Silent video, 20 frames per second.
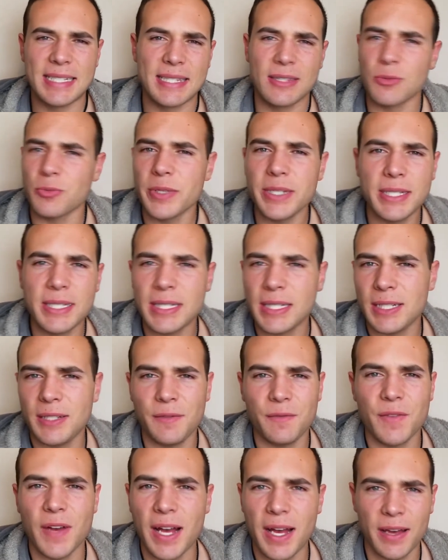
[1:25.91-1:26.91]

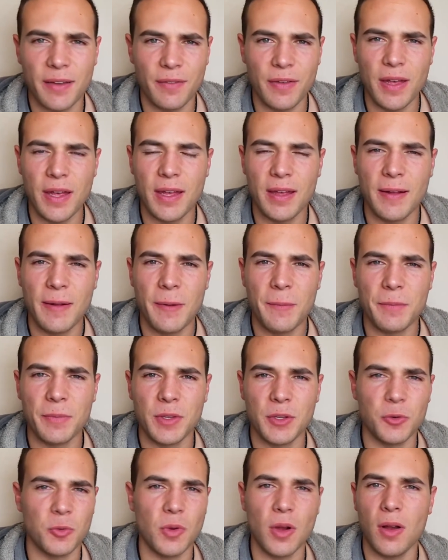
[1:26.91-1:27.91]
365,
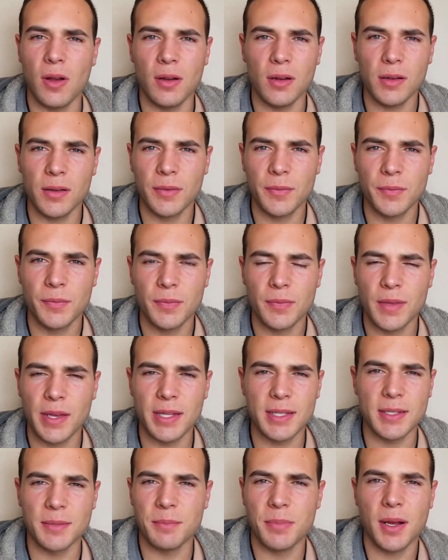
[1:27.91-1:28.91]
you're wrong.
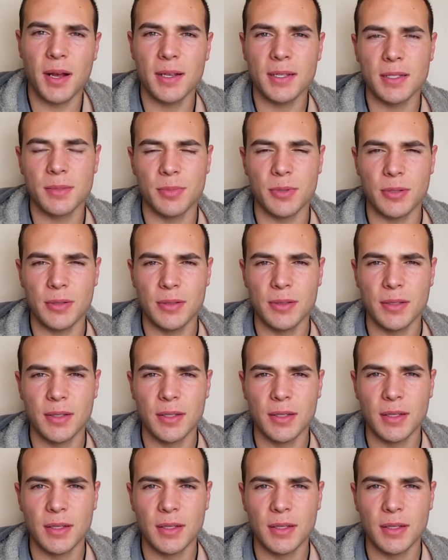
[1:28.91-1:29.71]
It's impossible.